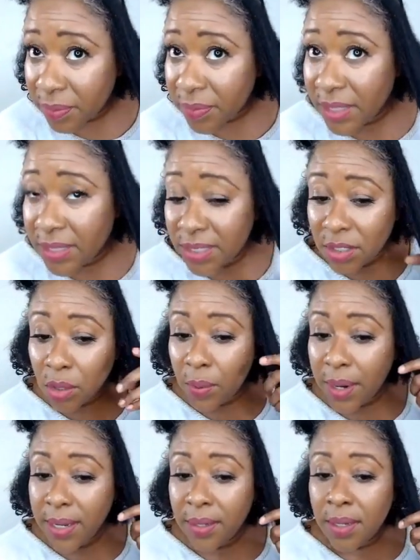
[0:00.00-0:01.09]
this is a
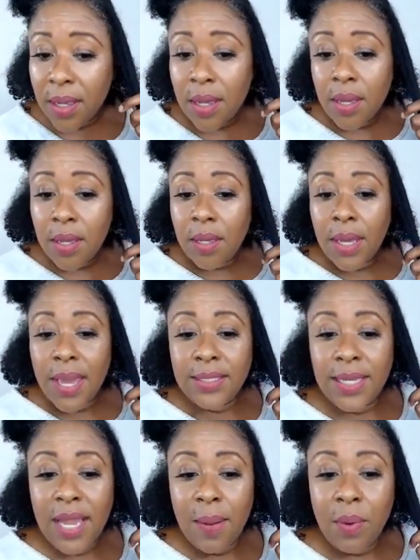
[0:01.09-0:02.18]
great
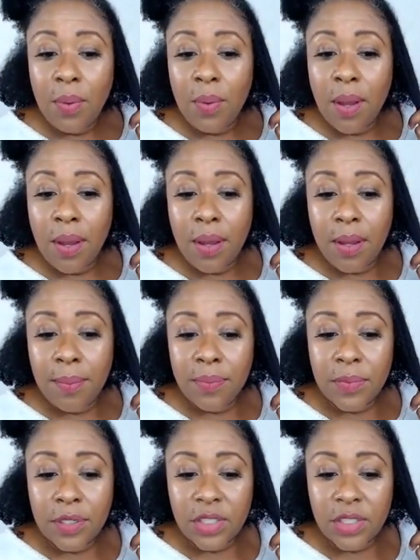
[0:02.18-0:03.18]
example,